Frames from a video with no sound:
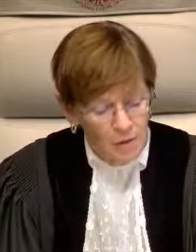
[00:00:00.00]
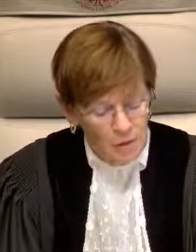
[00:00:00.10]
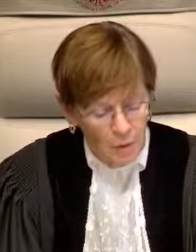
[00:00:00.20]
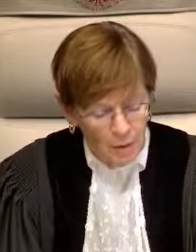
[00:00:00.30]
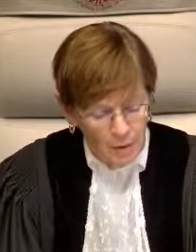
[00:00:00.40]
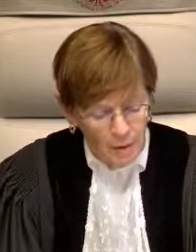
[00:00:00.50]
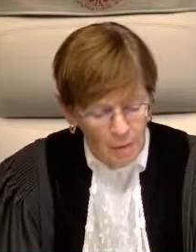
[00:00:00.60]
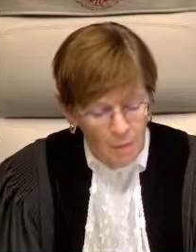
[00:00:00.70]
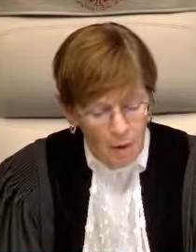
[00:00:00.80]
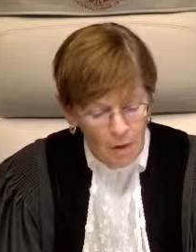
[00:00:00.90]

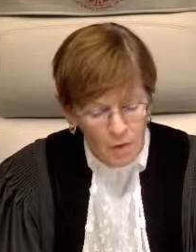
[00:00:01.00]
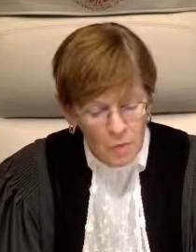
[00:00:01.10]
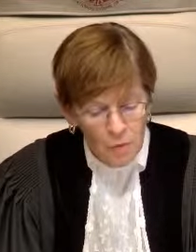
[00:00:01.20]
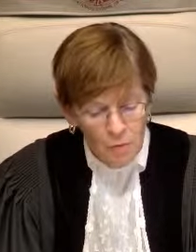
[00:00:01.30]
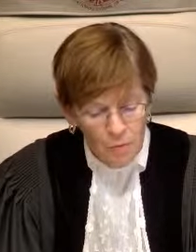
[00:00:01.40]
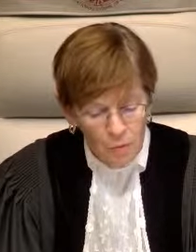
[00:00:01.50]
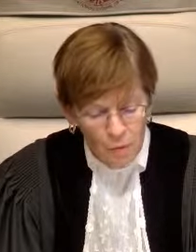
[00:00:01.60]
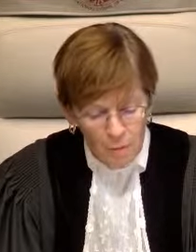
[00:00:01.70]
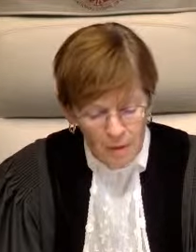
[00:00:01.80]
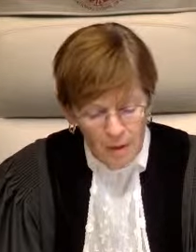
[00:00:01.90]
Consequently, the parties were
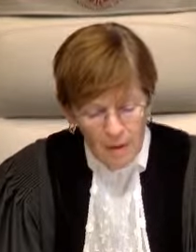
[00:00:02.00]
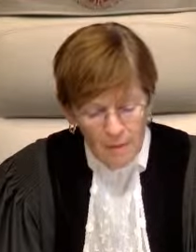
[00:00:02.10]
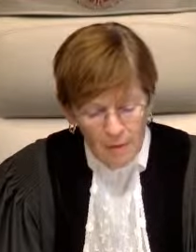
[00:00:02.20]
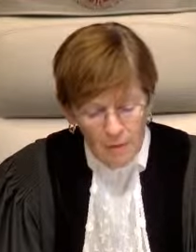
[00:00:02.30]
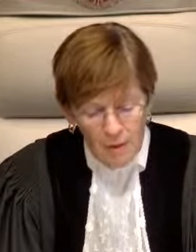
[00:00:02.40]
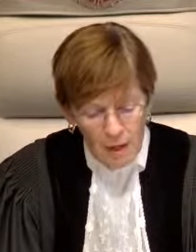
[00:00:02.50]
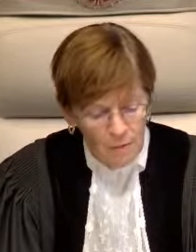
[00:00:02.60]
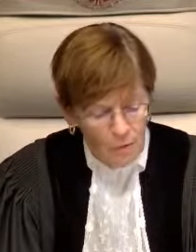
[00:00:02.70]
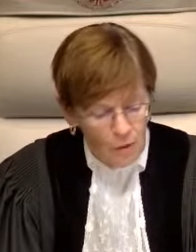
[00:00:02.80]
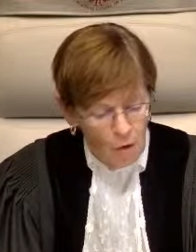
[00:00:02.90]
informed that
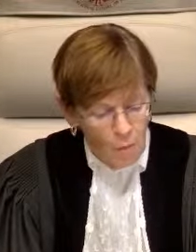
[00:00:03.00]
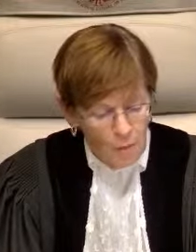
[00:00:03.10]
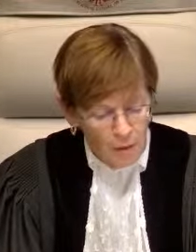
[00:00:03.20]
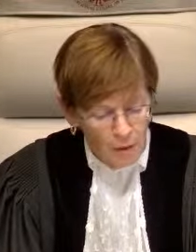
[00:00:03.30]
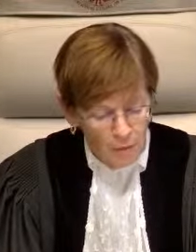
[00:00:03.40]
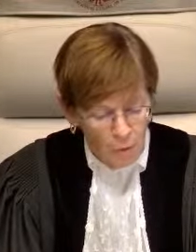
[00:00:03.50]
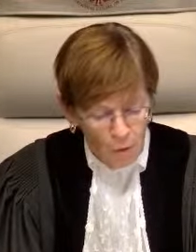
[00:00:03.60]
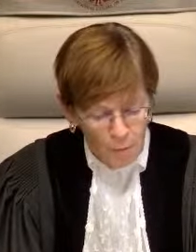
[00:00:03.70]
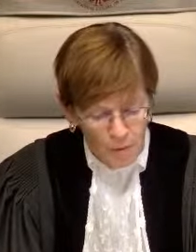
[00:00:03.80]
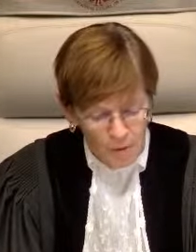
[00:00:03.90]
the date for the opening
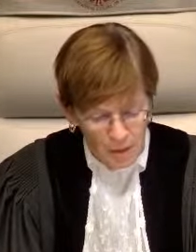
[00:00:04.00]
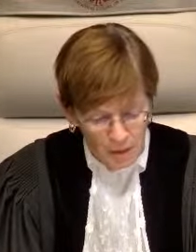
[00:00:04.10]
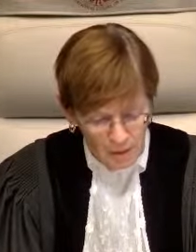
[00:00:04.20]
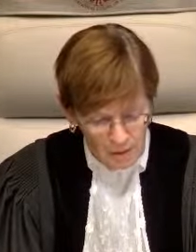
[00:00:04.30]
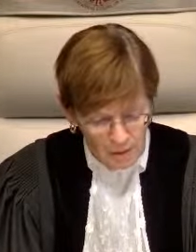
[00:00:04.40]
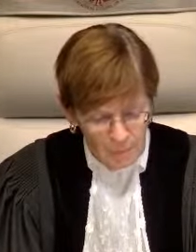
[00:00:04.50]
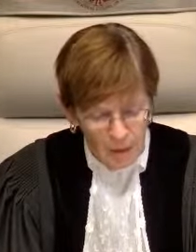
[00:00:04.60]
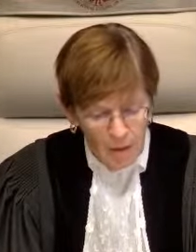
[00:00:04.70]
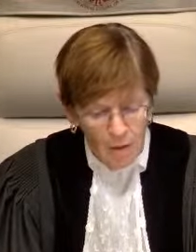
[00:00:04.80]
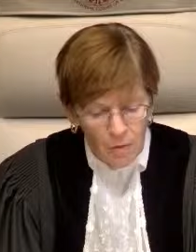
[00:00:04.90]
of the oral proceedings,